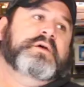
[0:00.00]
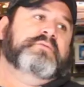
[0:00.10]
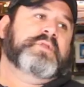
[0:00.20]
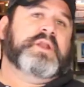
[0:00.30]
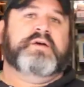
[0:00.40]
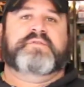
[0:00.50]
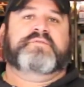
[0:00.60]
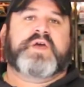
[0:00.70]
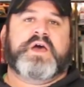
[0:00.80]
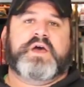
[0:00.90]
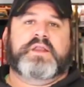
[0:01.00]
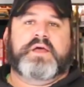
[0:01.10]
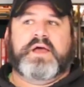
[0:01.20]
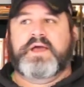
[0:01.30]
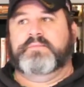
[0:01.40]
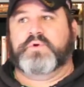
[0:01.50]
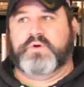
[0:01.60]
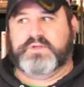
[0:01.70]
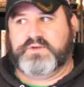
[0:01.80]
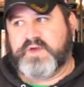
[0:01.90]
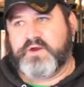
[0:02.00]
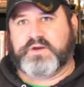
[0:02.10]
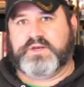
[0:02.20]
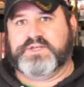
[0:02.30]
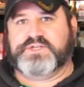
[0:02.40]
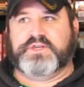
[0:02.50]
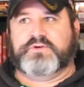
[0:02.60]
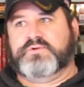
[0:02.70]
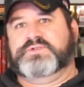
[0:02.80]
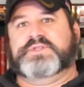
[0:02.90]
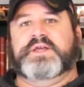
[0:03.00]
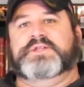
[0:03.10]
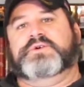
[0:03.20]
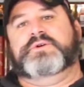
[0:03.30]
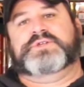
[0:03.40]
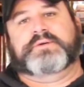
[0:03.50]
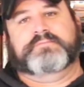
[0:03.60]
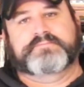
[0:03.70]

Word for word: For the love of God, I'm going to air condition the whole state of Georgia."